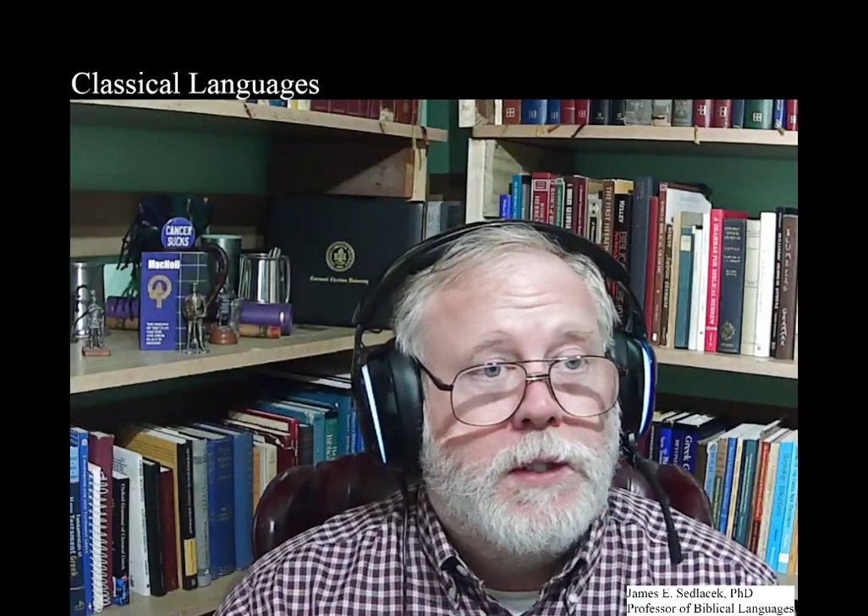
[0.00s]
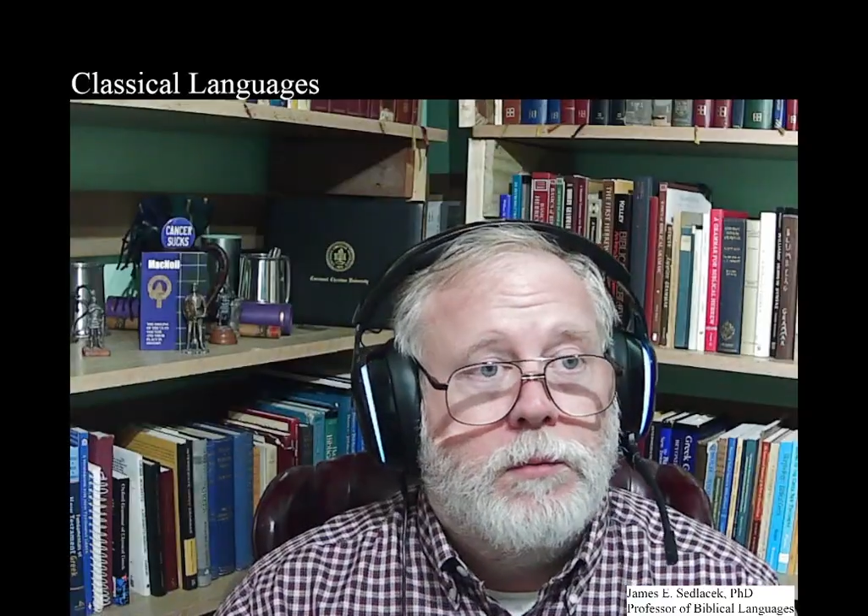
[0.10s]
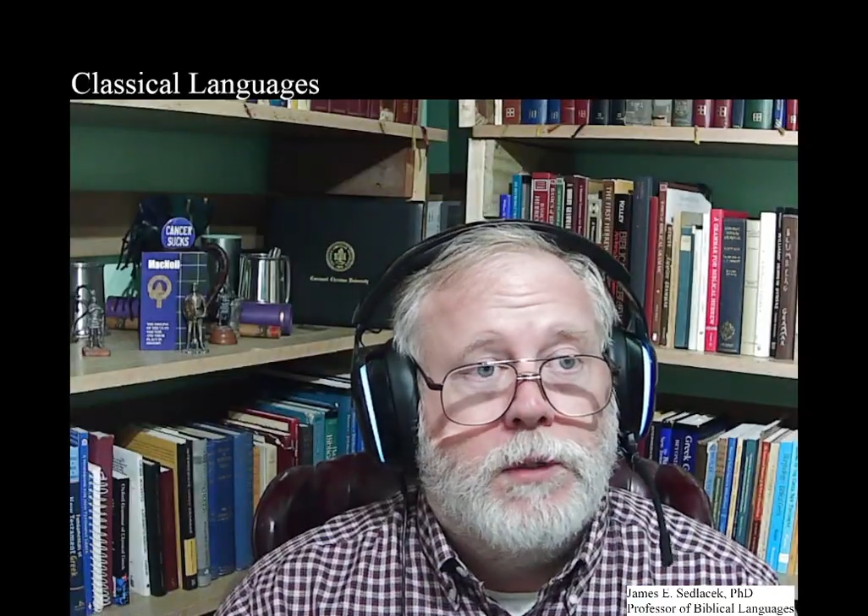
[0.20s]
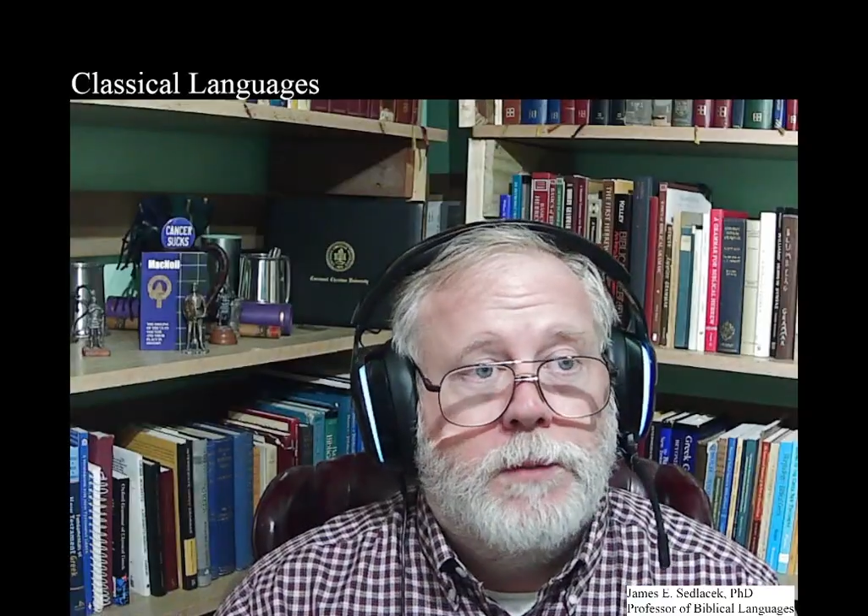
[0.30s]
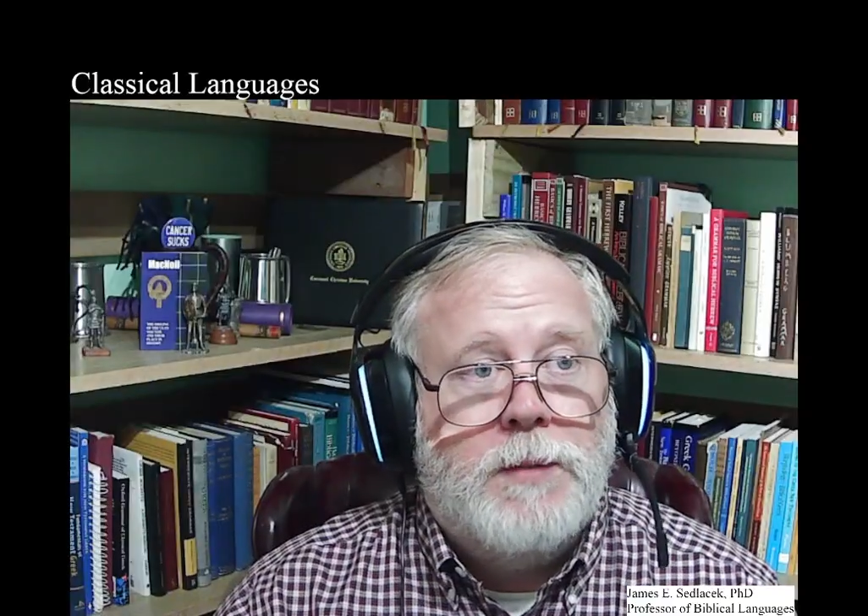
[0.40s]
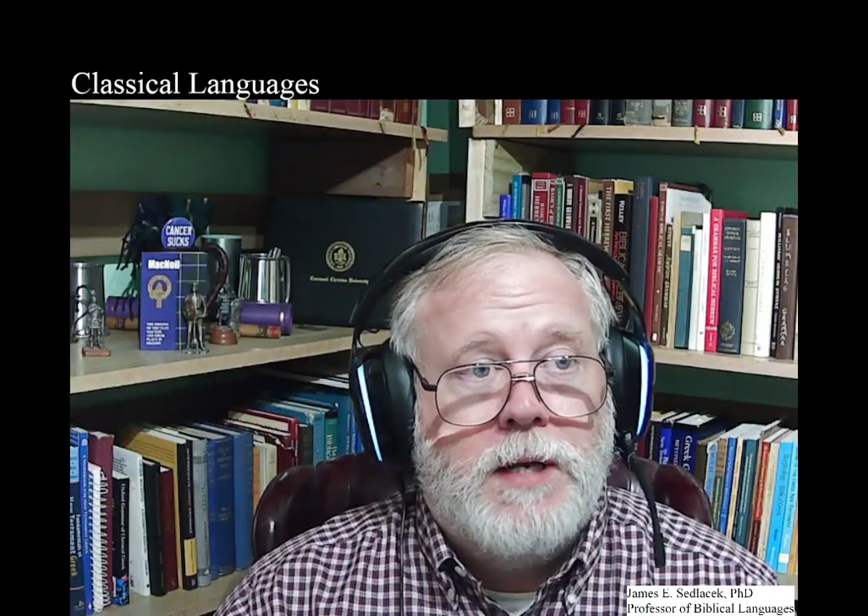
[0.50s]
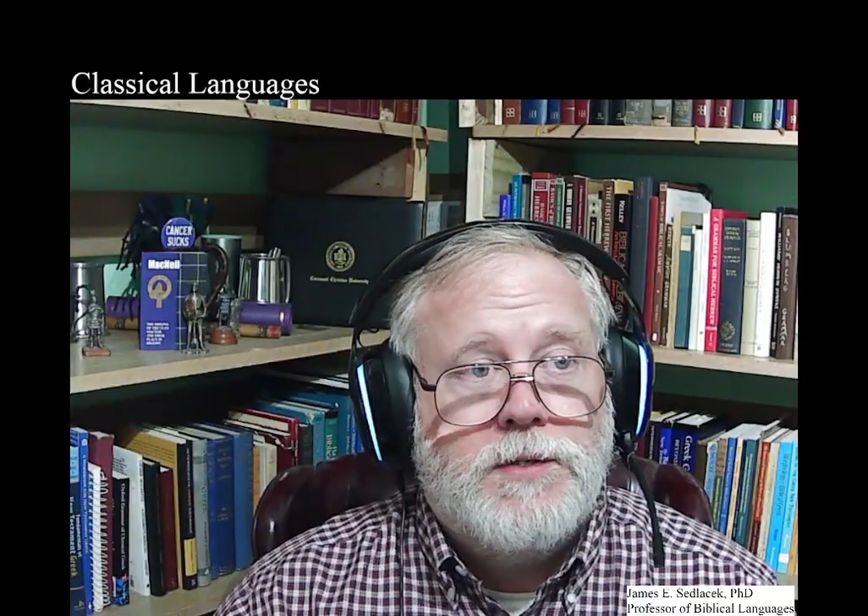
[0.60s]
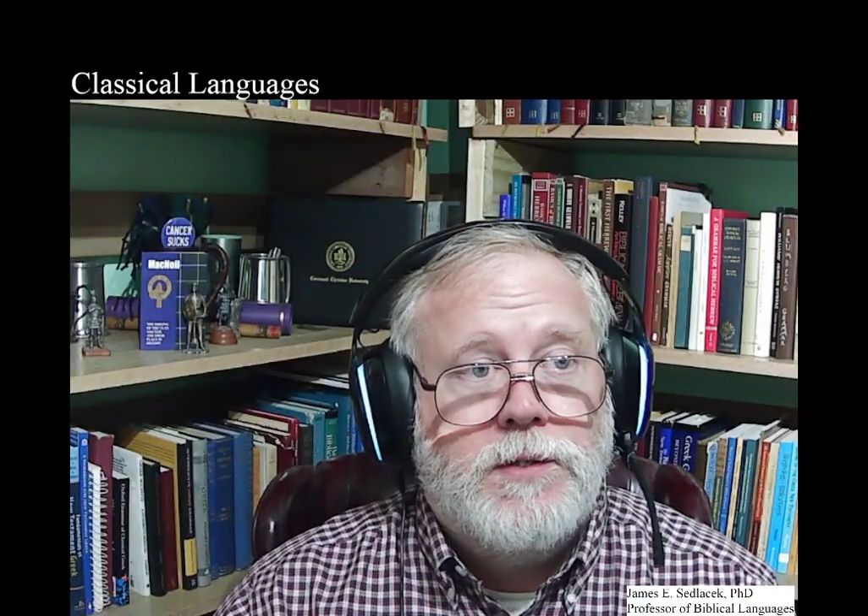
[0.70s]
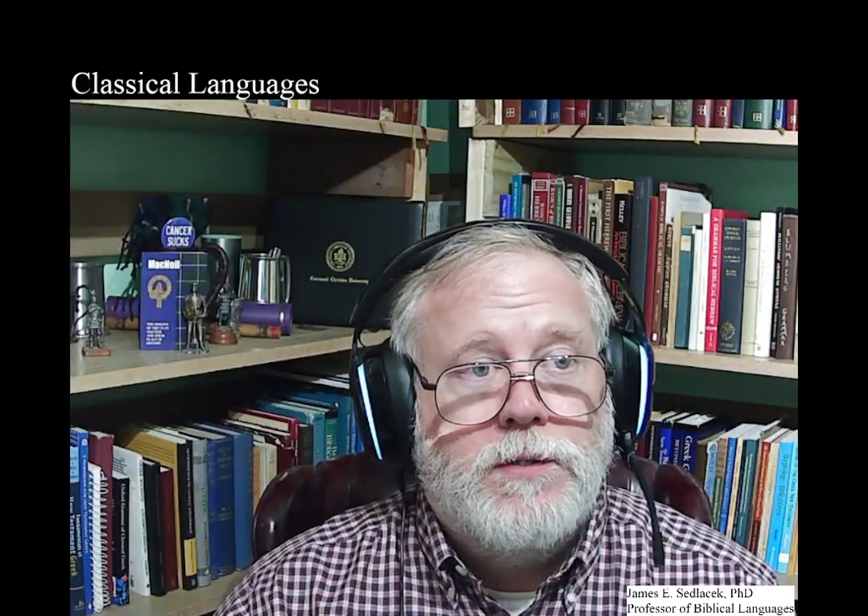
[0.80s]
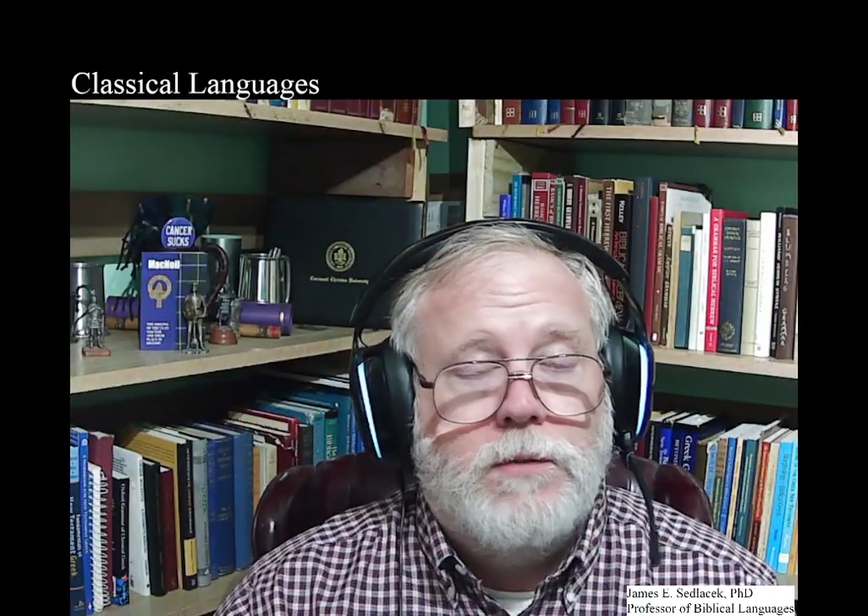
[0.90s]
they were about
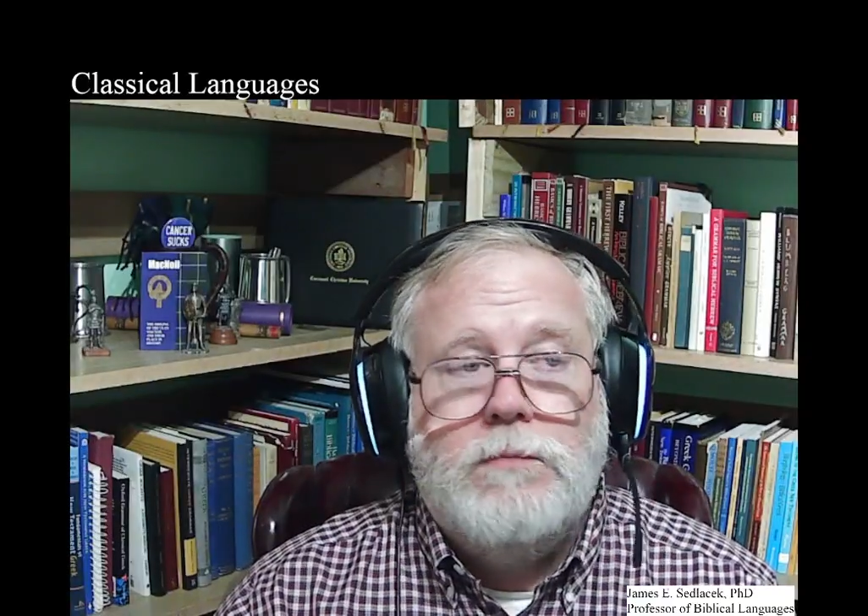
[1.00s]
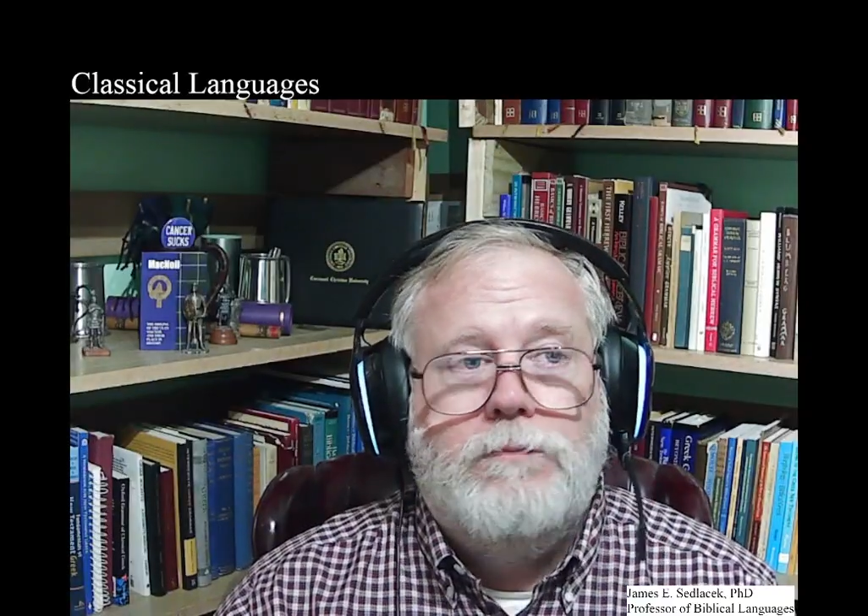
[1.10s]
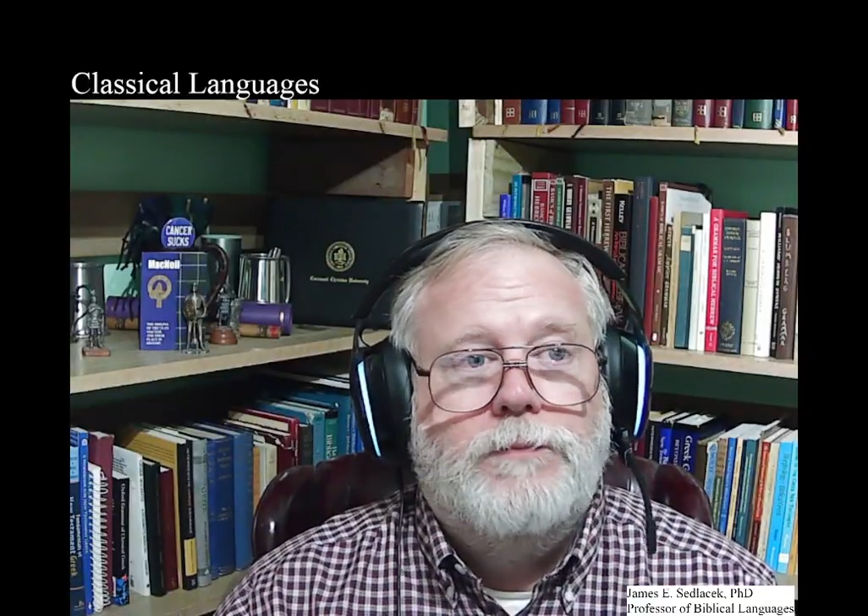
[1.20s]
to do.